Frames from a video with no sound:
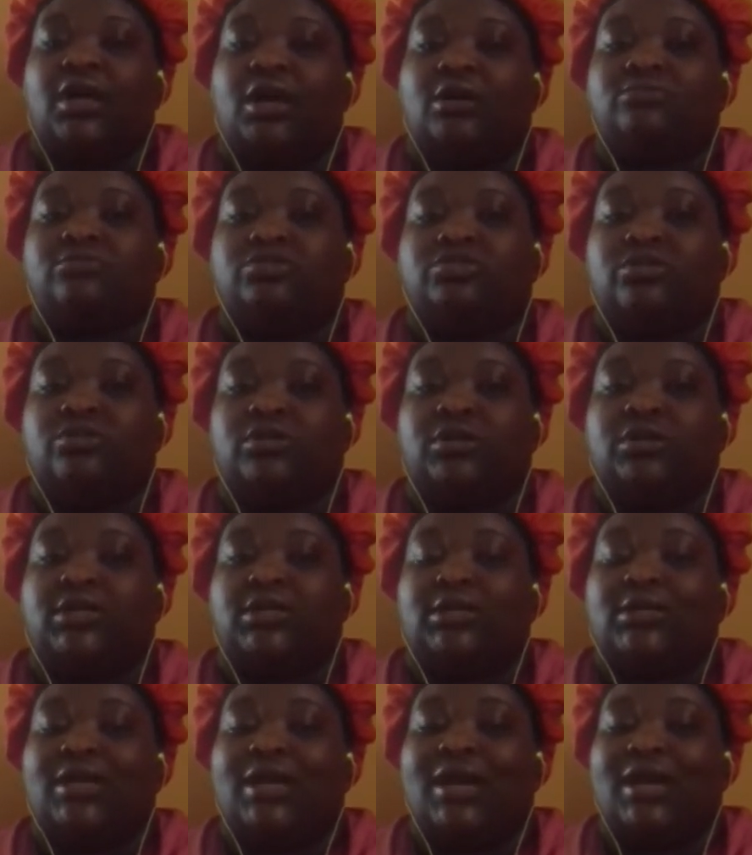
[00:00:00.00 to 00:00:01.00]
I'm
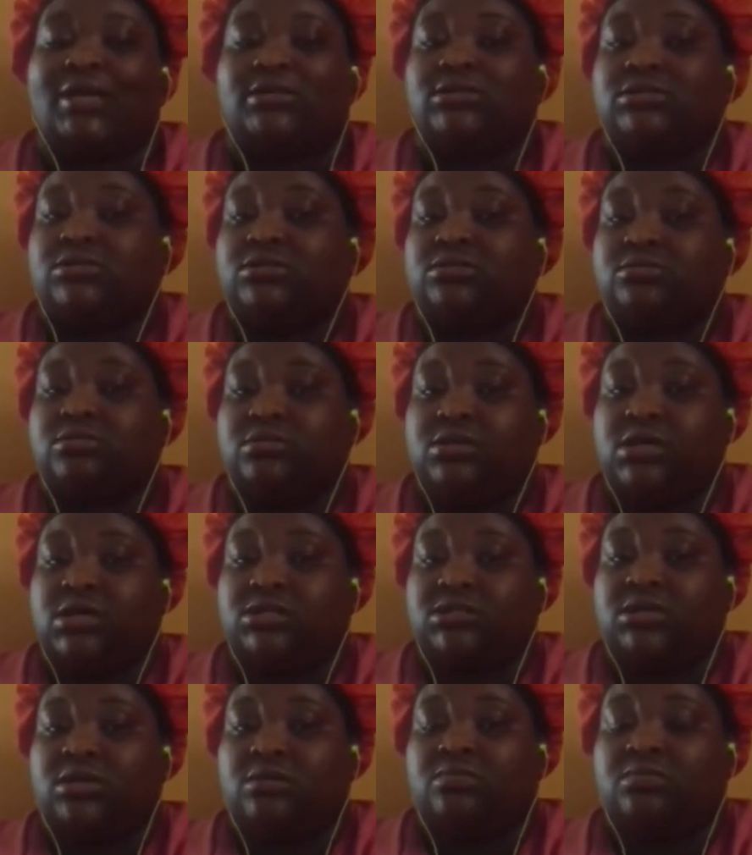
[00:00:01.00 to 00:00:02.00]
trying not to do
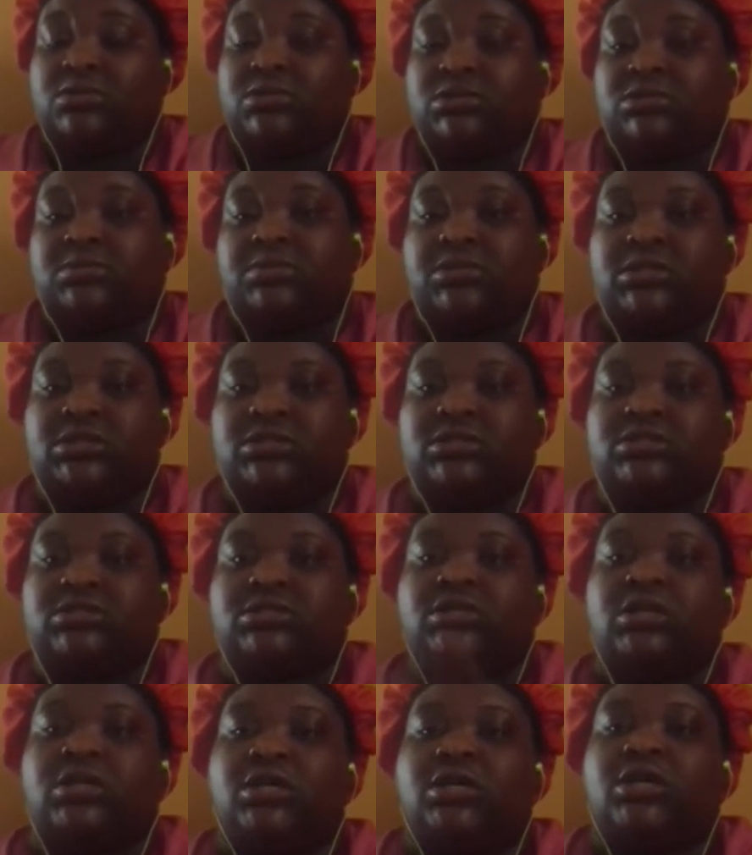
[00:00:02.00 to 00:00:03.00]
that so much
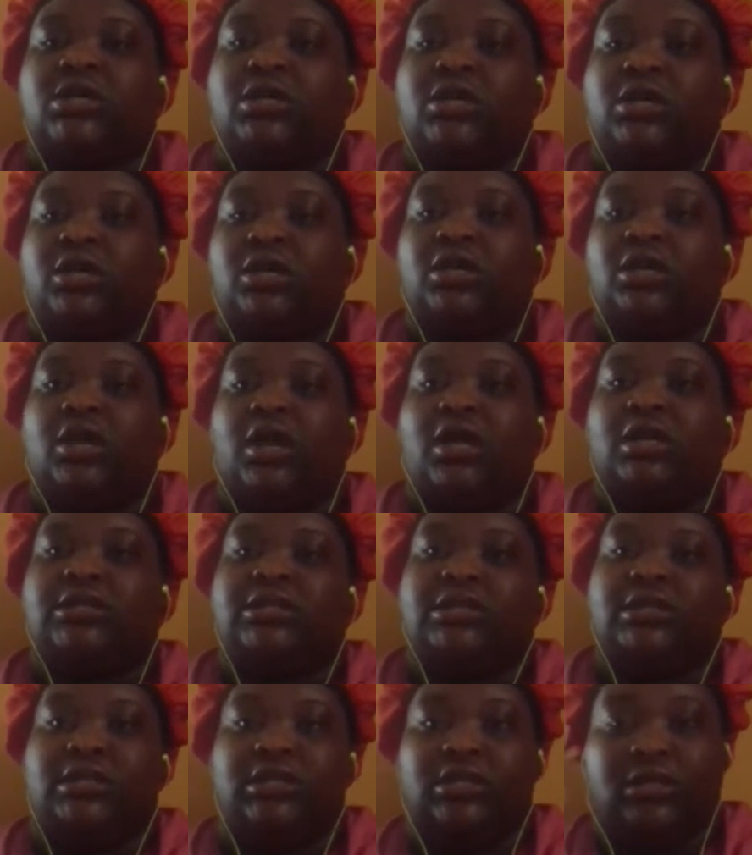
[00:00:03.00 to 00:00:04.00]
because I
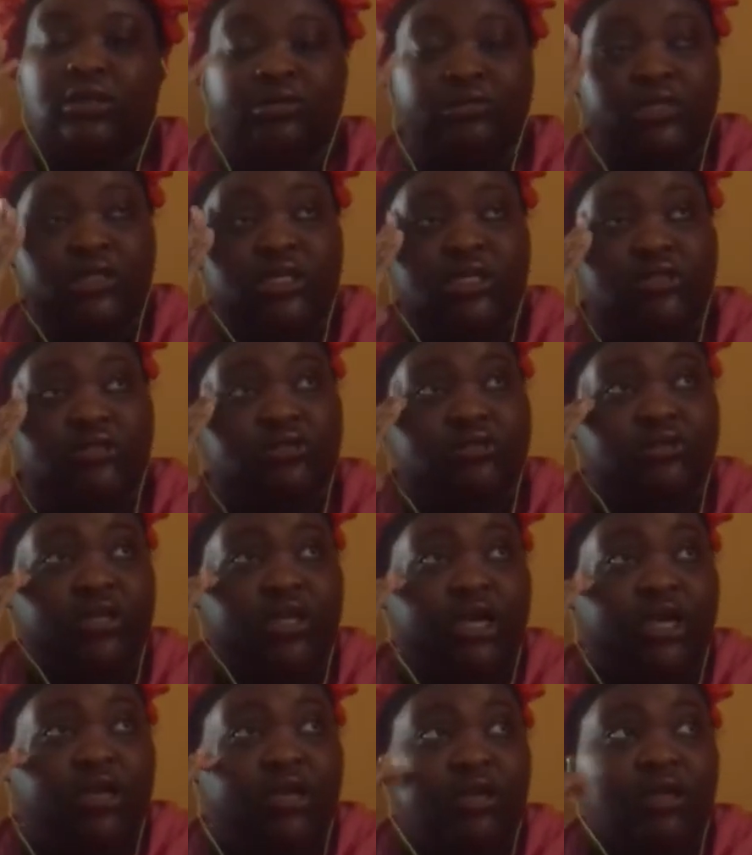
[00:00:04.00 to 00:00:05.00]
did it on
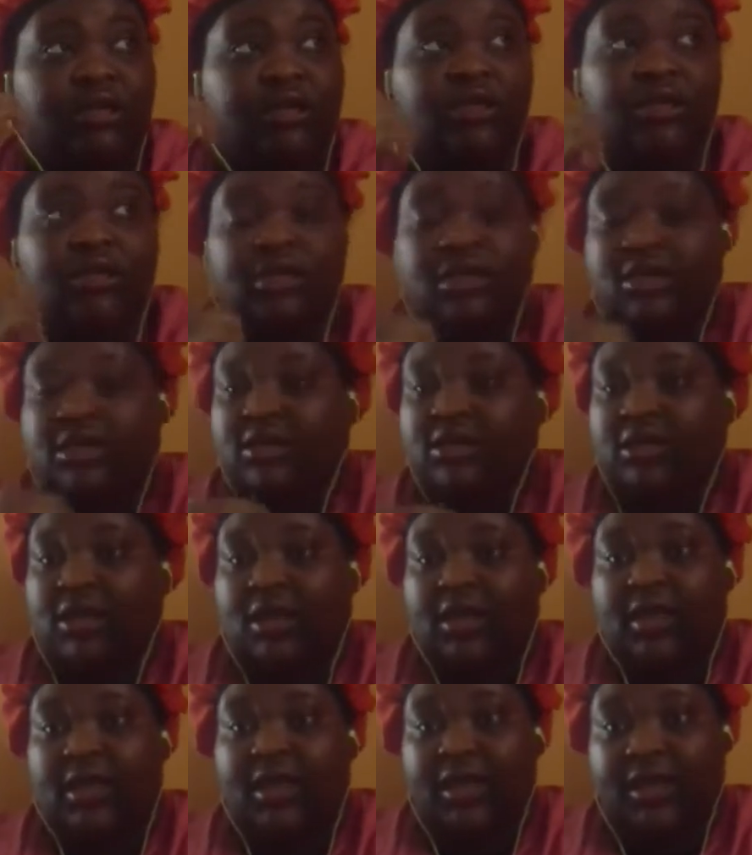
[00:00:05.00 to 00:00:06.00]
yesterday and I
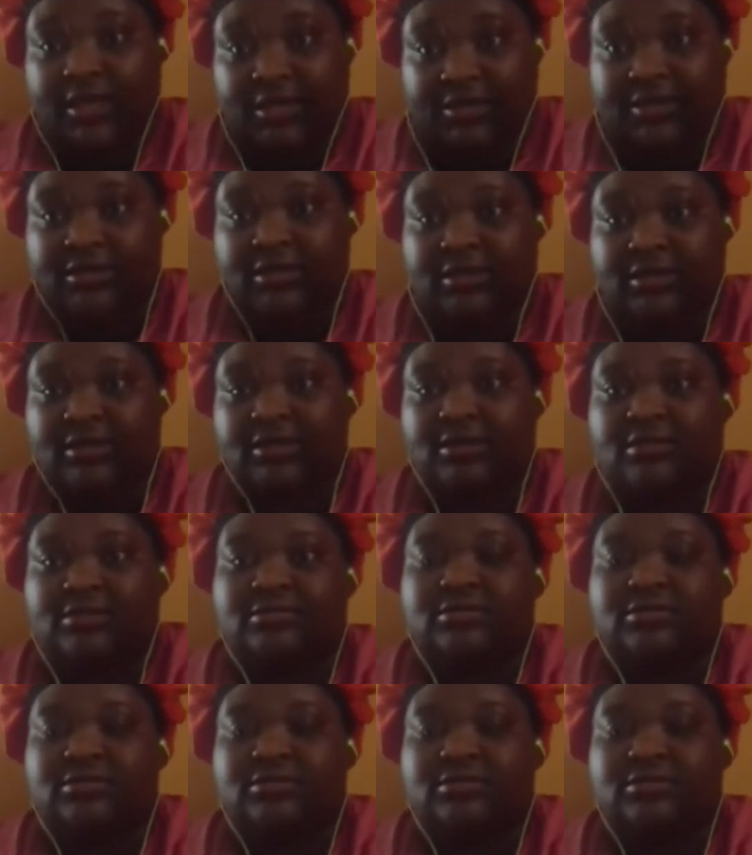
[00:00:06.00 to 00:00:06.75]
hated it.